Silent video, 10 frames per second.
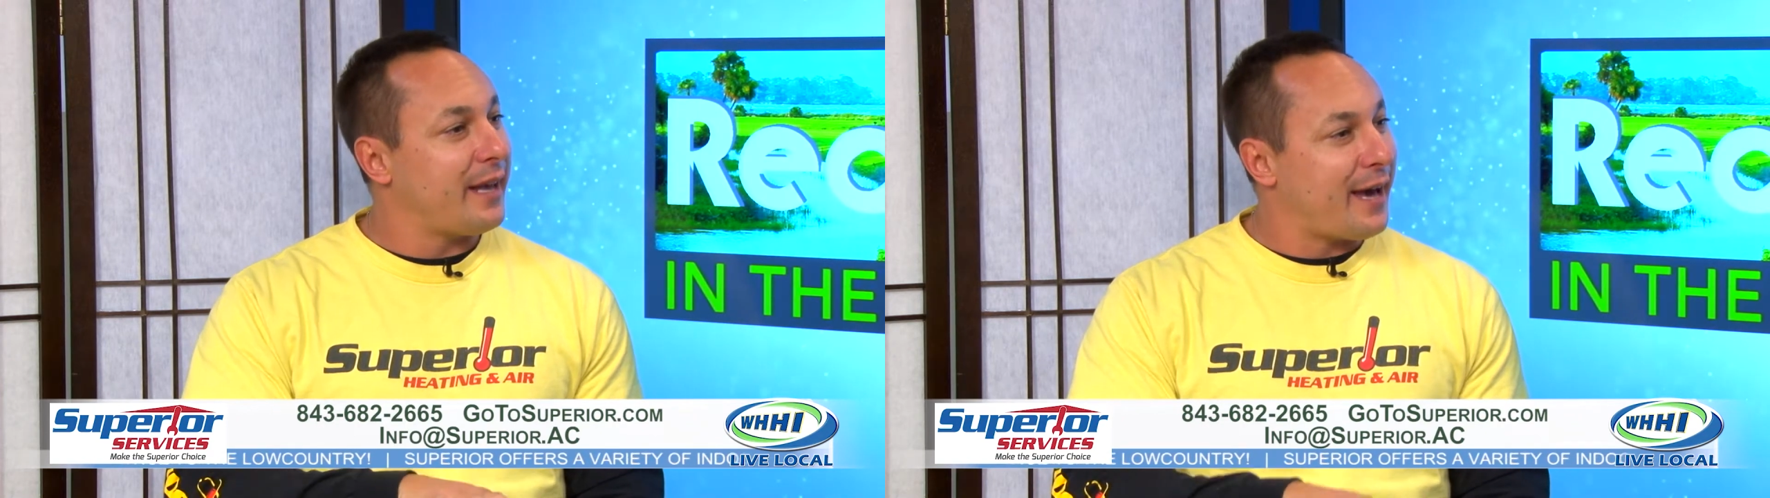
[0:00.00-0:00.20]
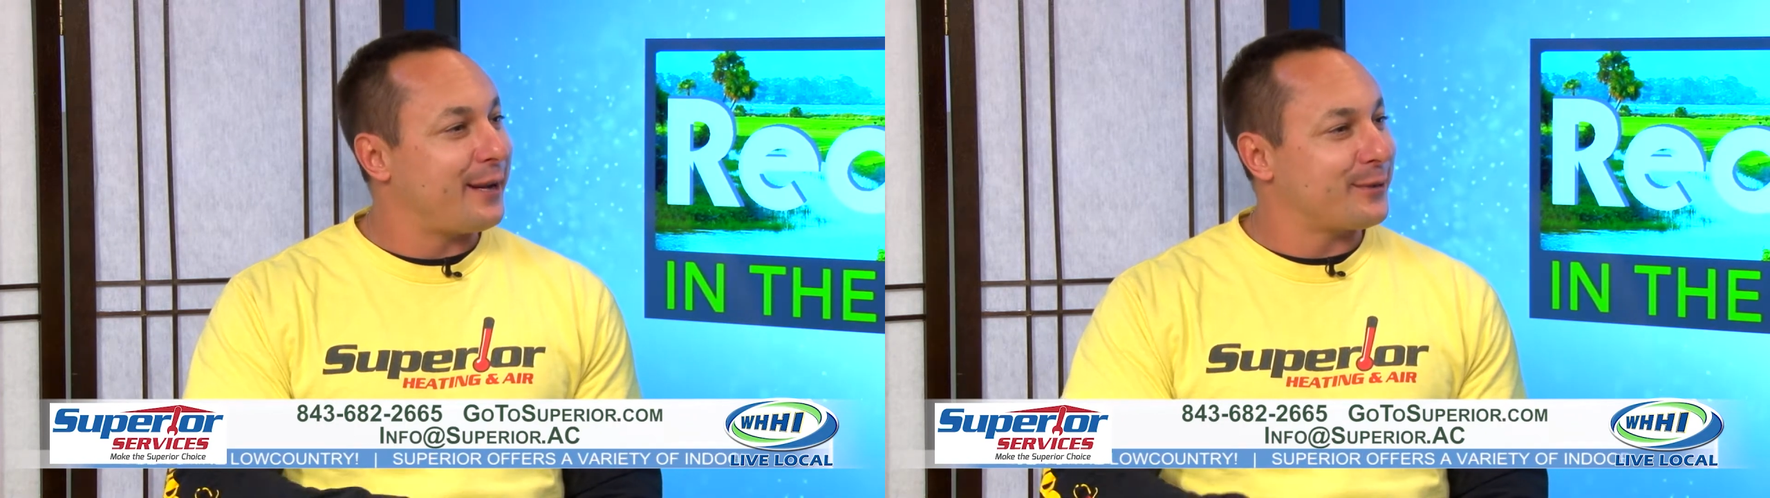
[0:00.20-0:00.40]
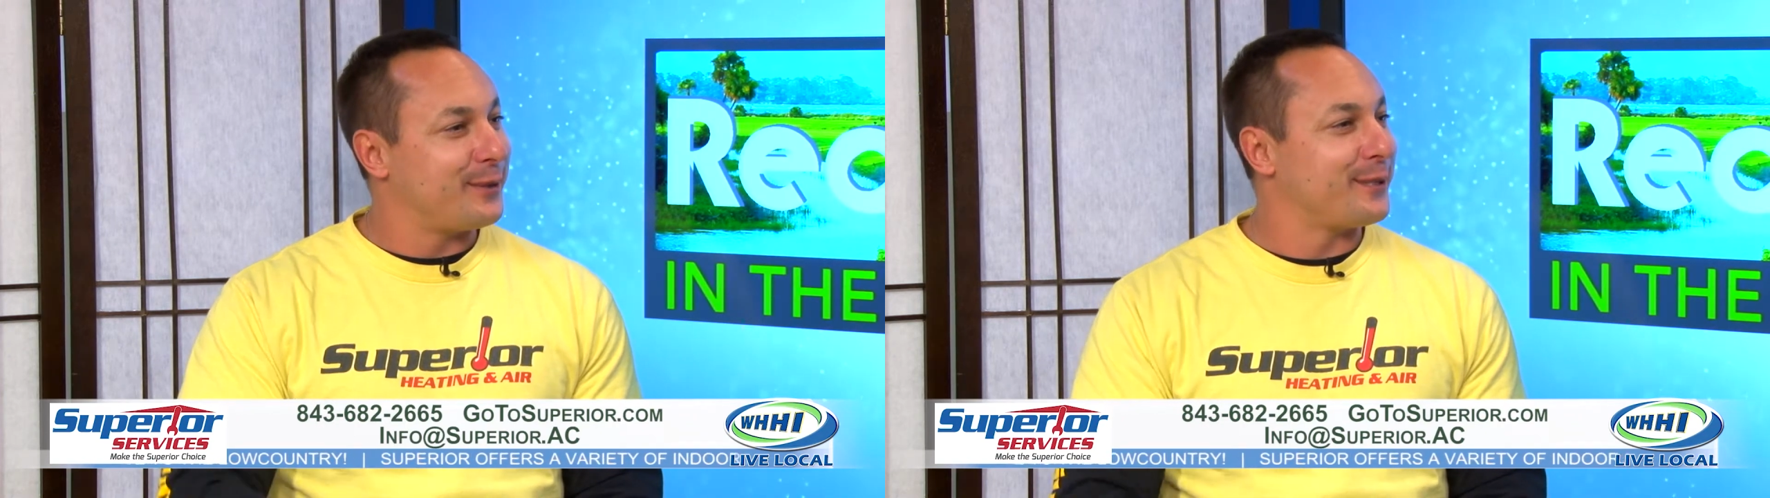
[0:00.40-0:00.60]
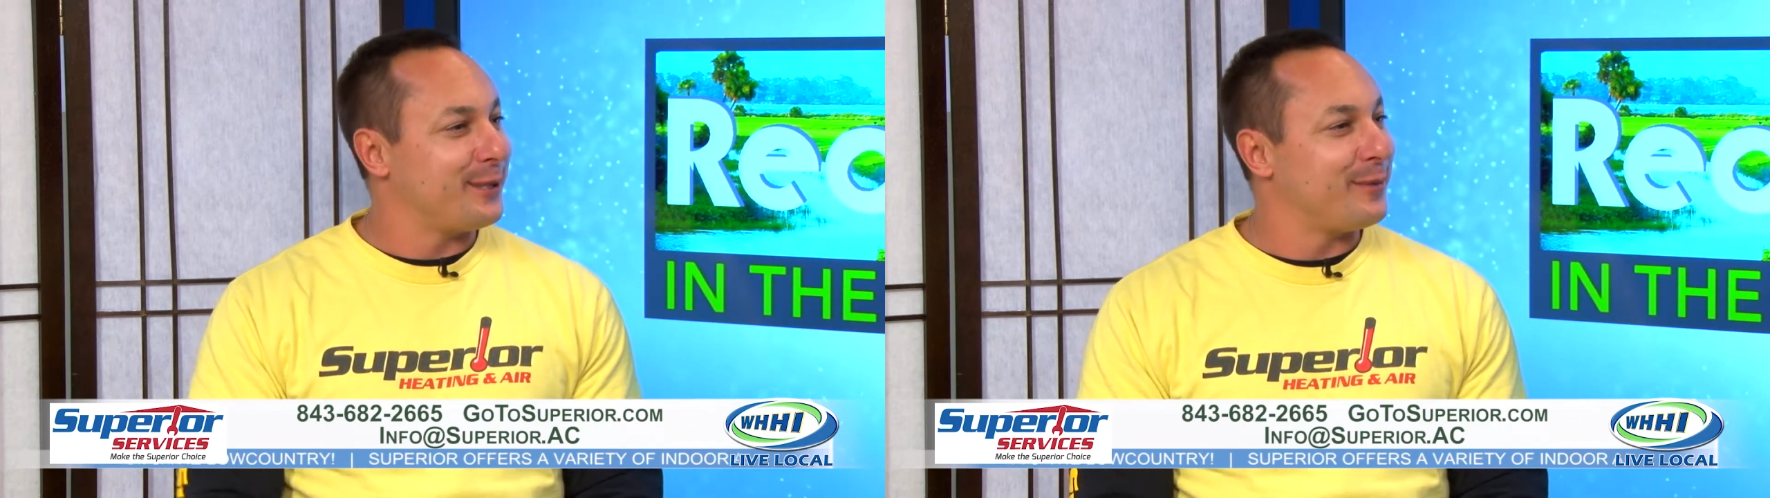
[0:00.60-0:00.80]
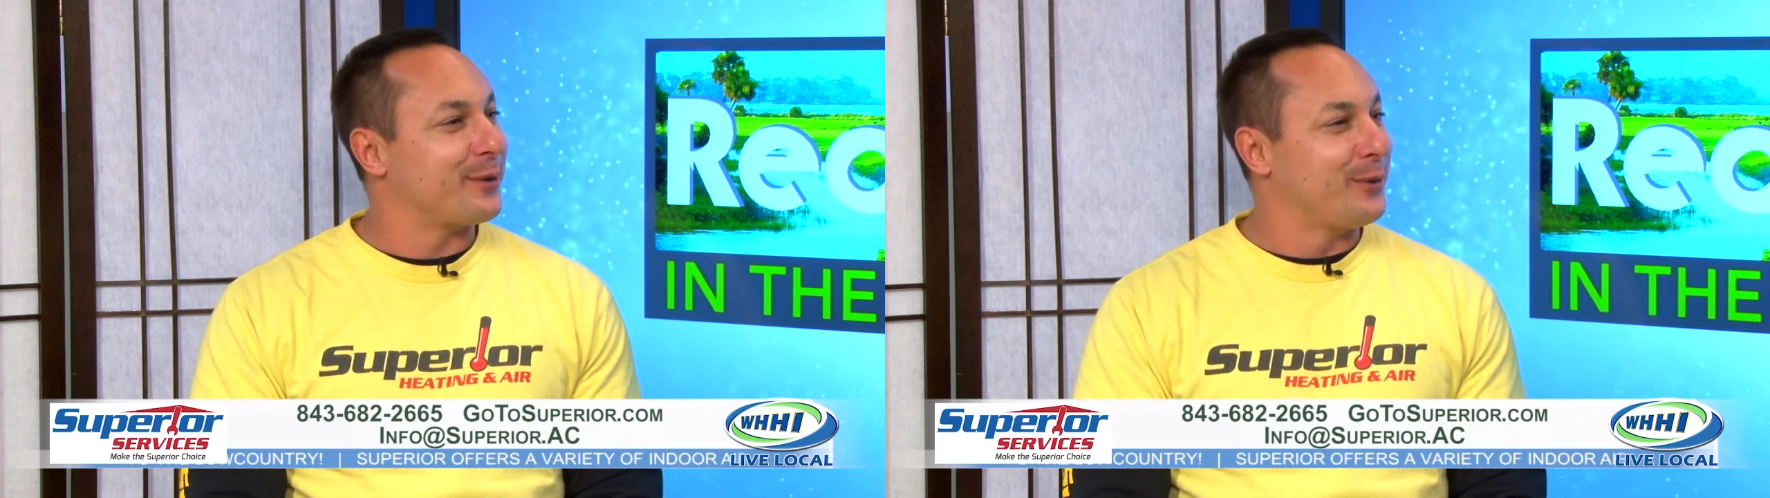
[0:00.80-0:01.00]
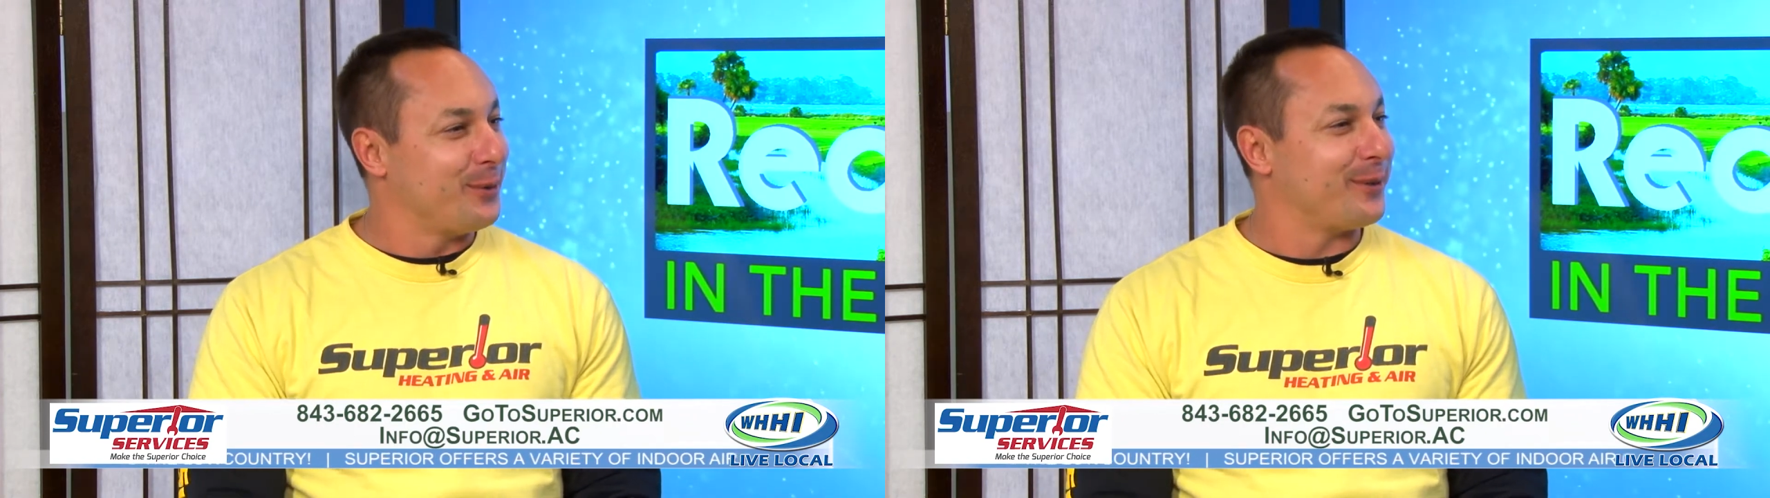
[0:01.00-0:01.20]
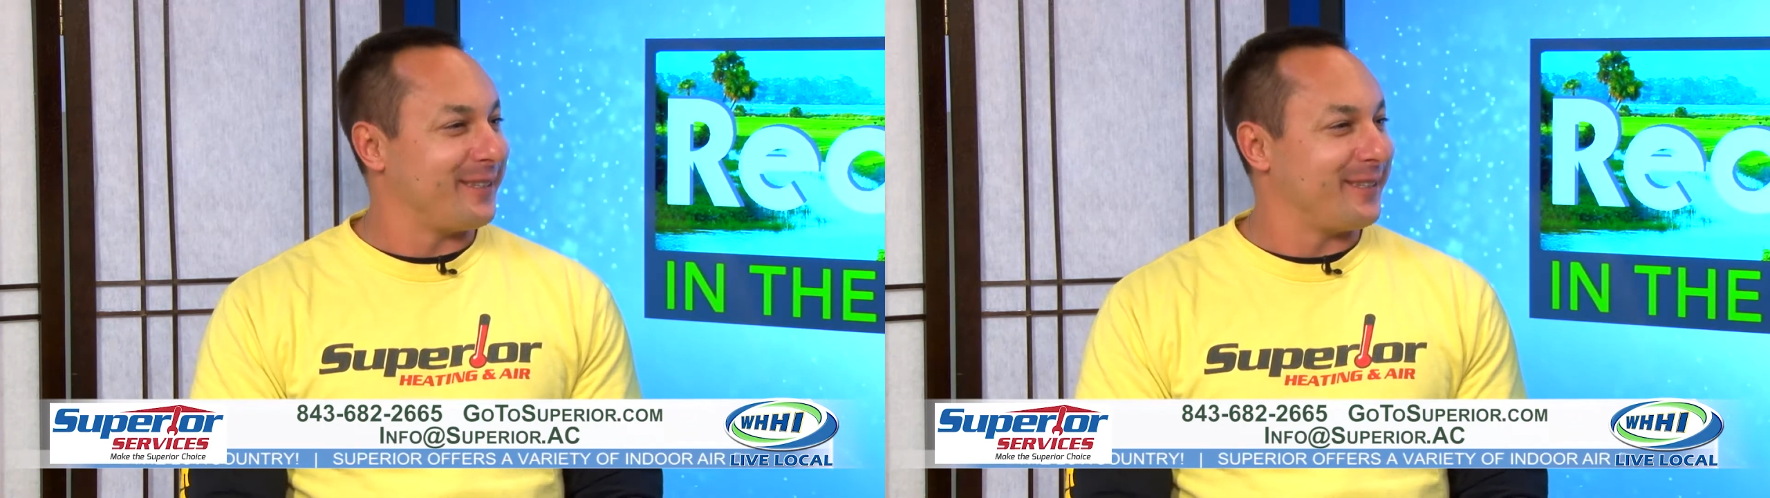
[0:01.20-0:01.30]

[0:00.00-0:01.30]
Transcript: the attics when it's a little bit cooler.